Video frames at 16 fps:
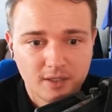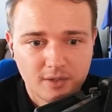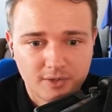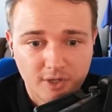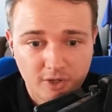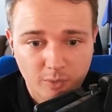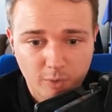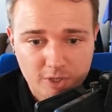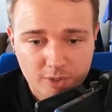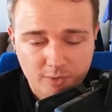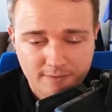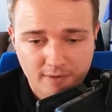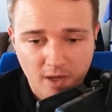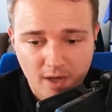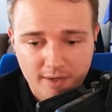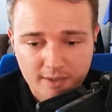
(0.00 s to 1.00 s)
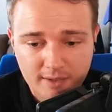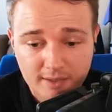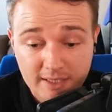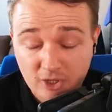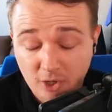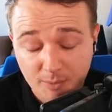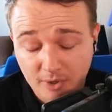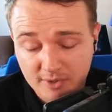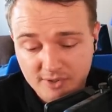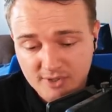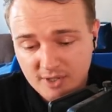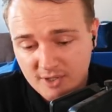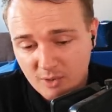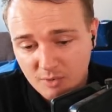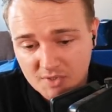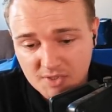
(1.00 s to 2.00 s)
The other ones were fine. He could be onside,
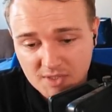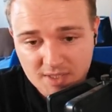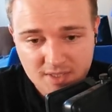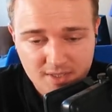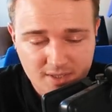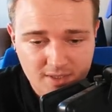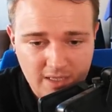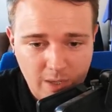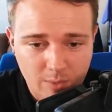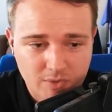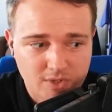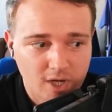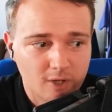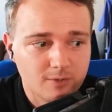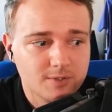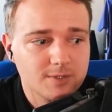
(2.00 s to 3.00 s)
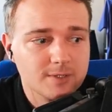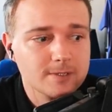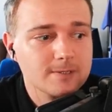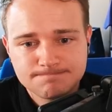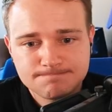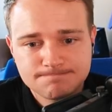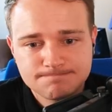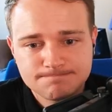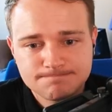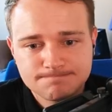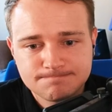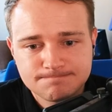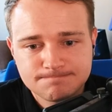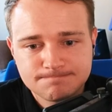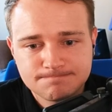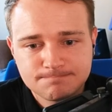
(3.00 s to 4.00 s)
though. We'll see. It was close.
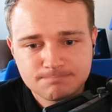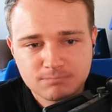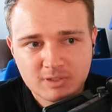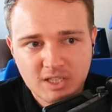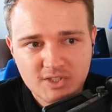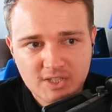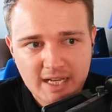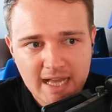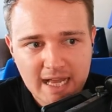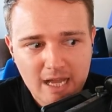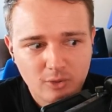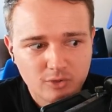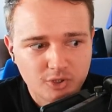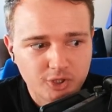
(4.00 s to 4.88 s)
Disallowed.